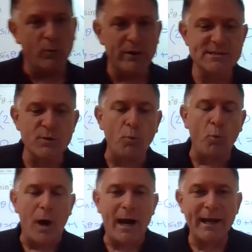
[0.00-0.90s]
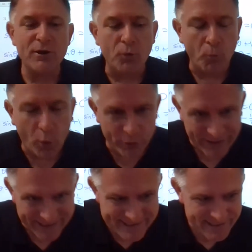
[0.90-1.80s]
Where is the y
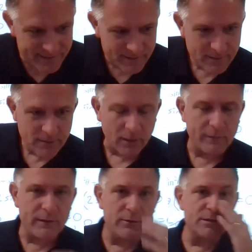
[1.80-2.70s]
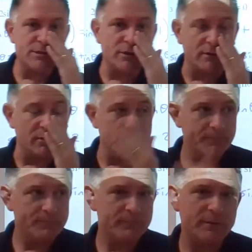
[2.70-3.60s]
coordinate on the unit circle
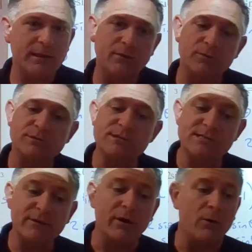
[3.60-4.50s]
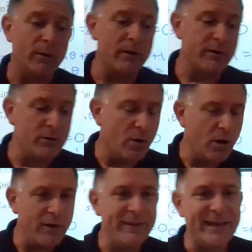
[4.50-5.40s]
equal to zero. Where are you
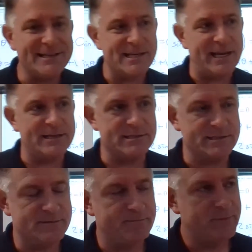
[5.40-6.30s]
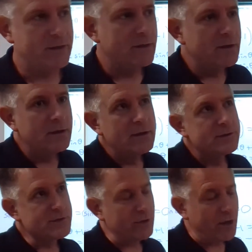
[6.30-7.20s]
on the x-axis?
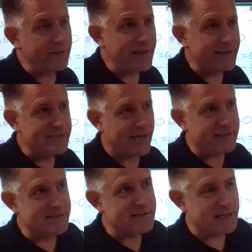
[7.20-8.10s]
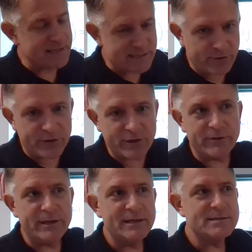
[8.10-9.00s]
So you're on the x-axis at zero
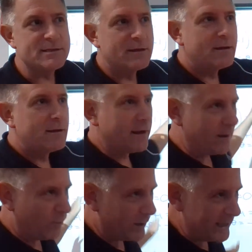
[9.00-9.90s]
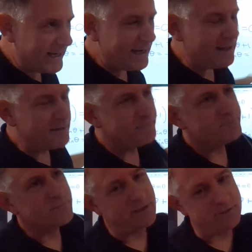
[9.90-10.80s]
degrees, at 180,
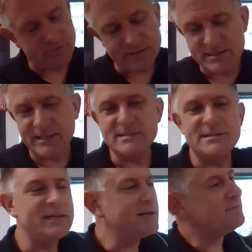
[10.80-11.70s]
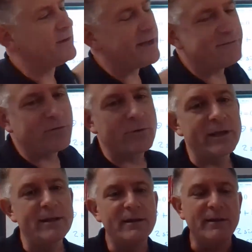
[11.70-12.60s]
at 360, at
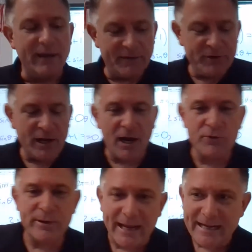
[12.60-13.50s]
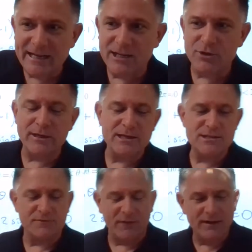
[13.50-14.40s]
540. Every 180
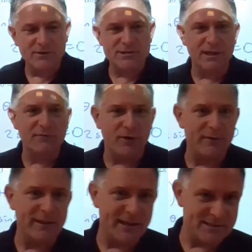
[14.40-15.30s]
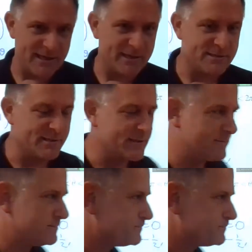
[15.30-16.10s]
degrees, you find yourself on the x-axis.